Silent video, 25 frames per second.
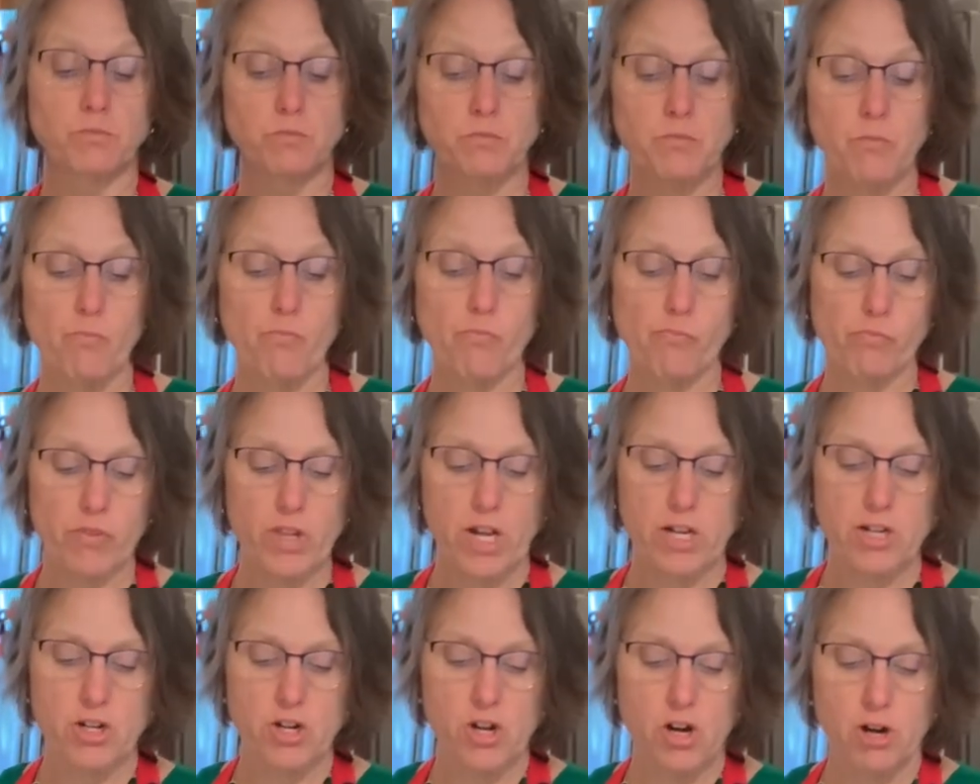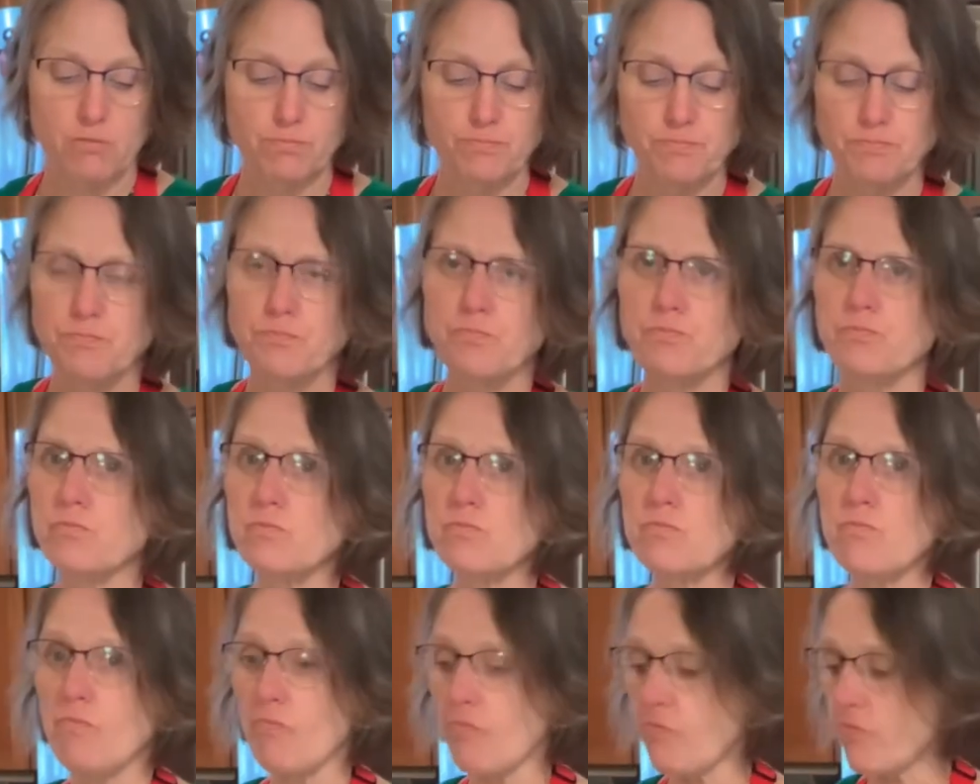And you know,
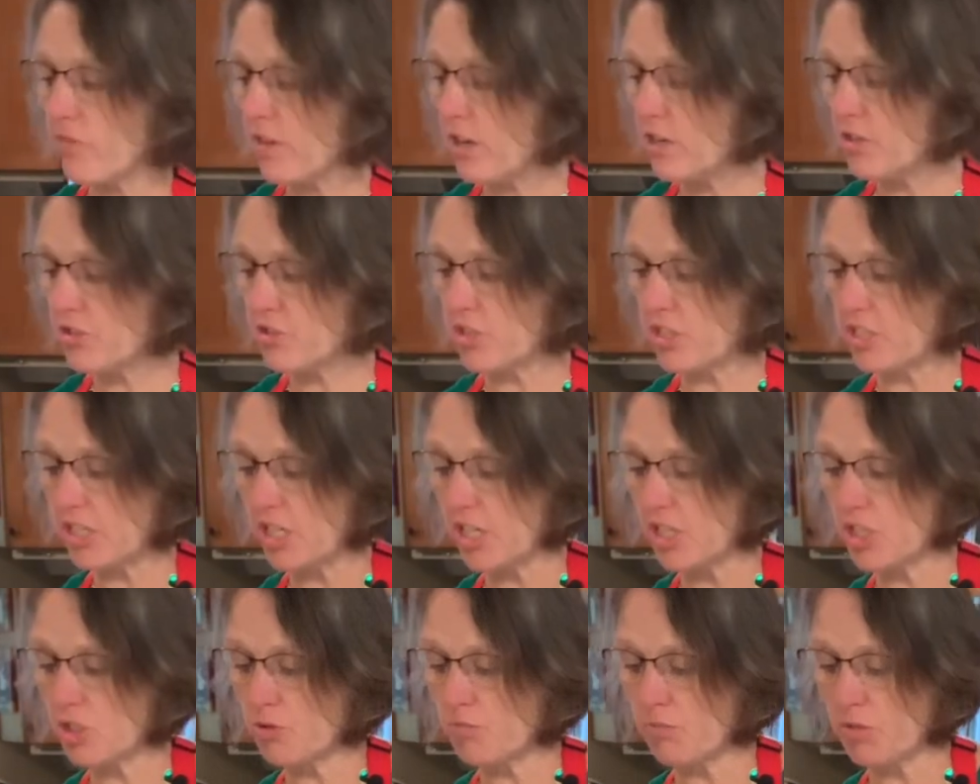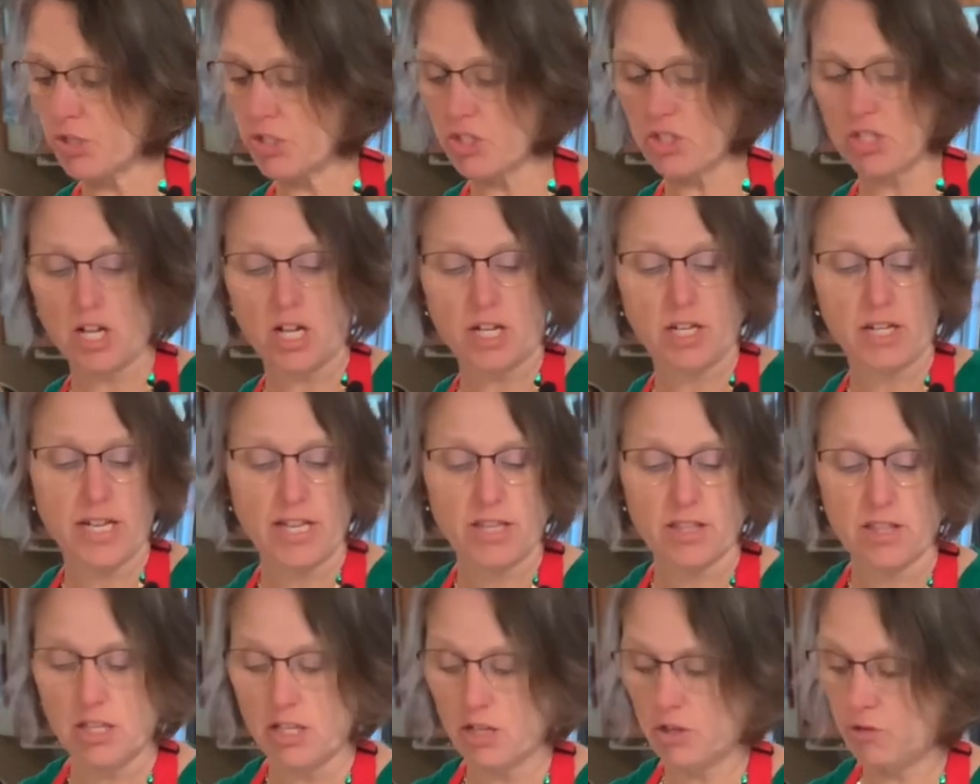just a touch more salt I
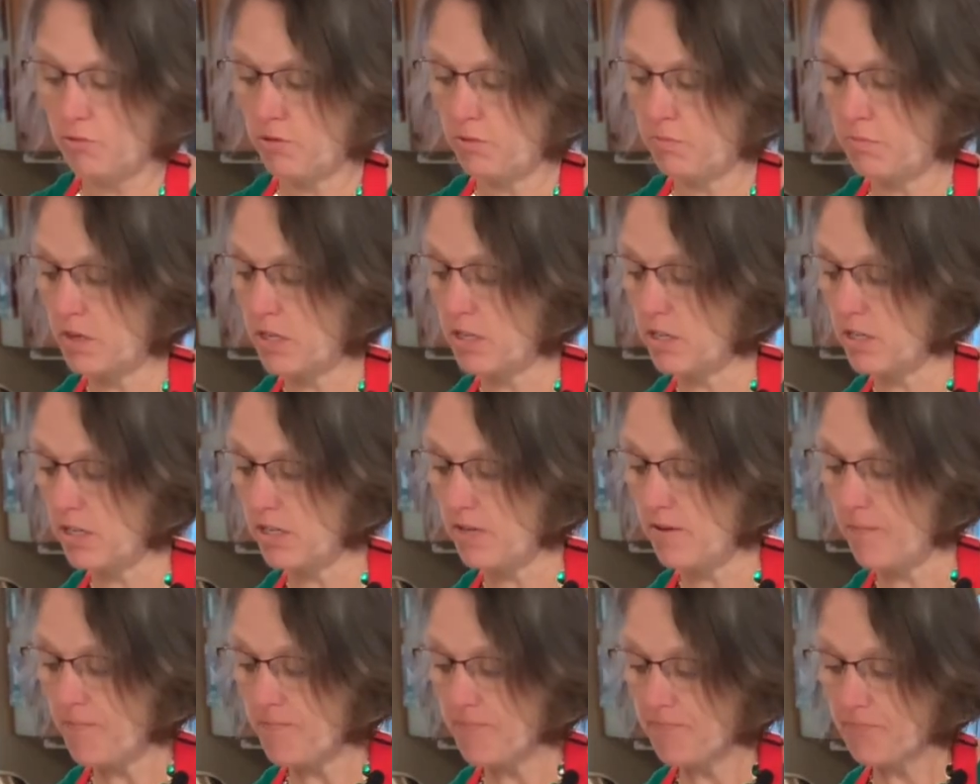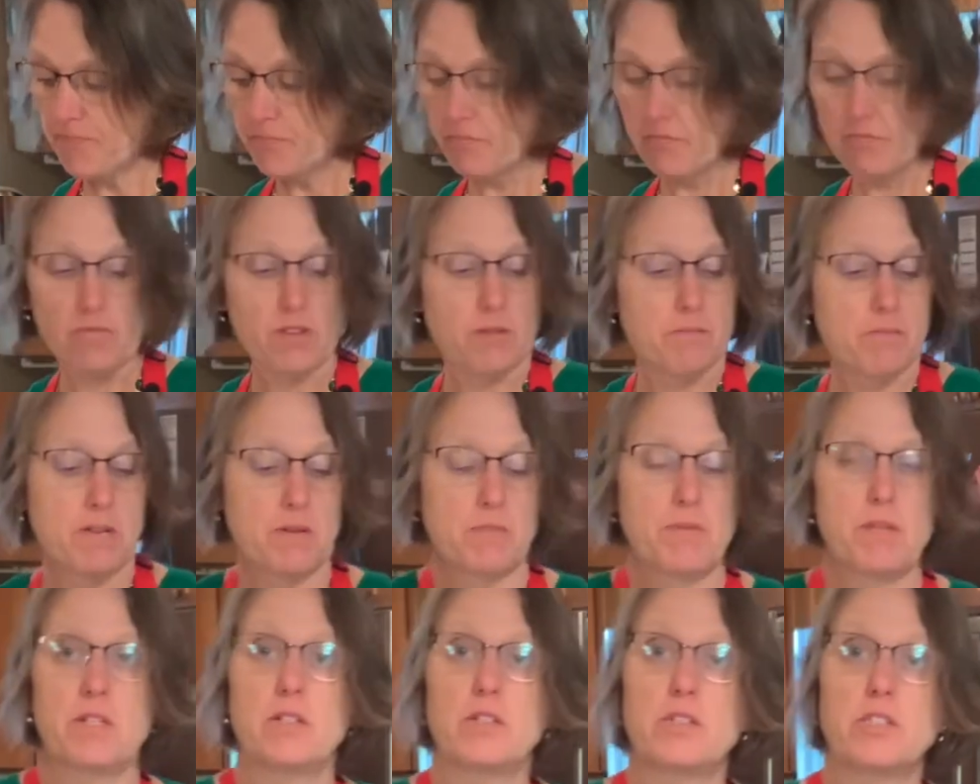think would be good,
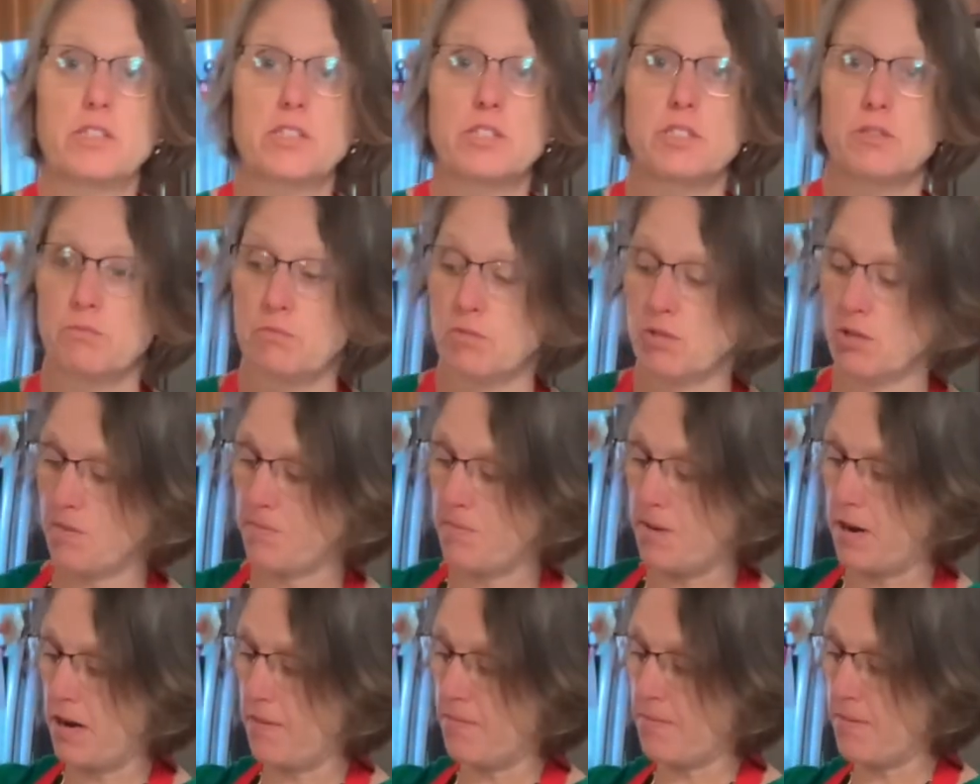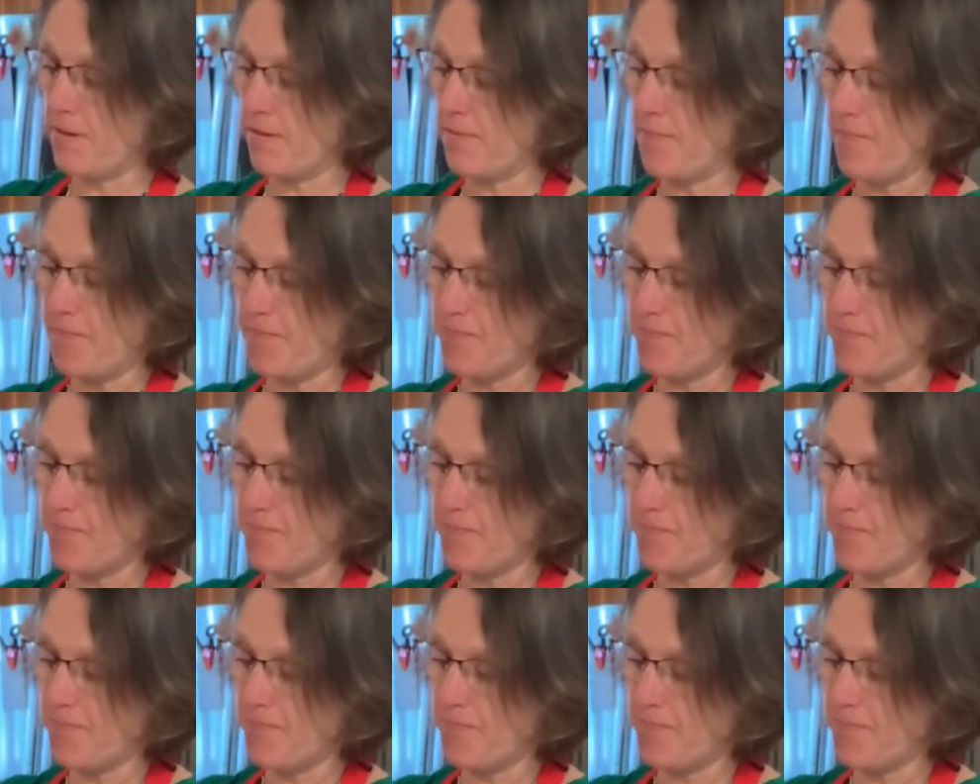maybe a little more pepper.